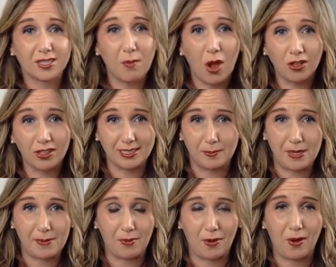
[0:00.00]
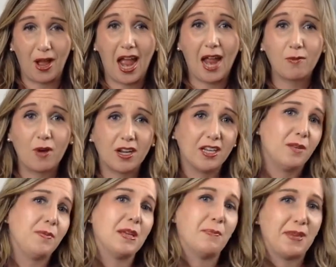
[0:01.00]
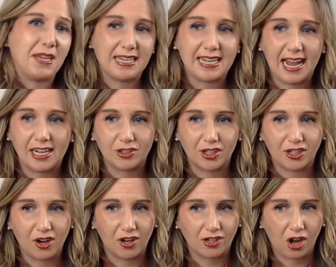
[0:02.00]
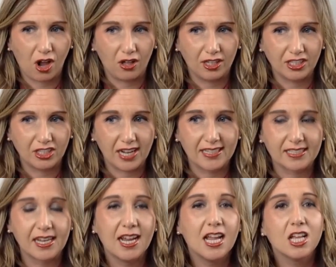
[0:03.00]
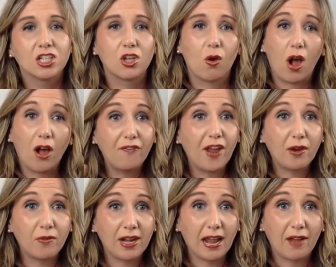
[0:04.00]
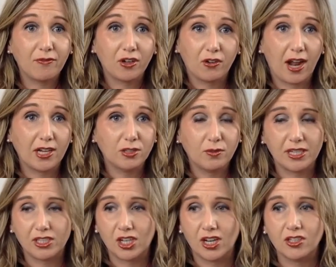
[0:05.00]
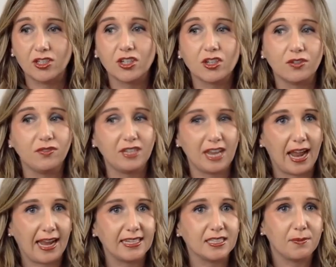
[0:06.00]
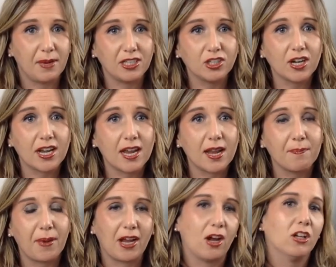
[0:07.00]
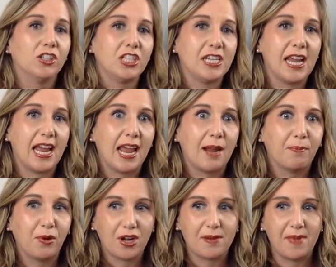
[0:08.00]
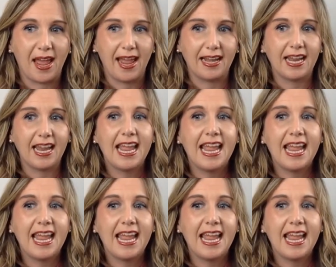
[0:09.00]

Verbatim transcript: the smallest people. I wanted to be a pediatric oncologist. So off I went after graduation to UVA to major in biology and pre med.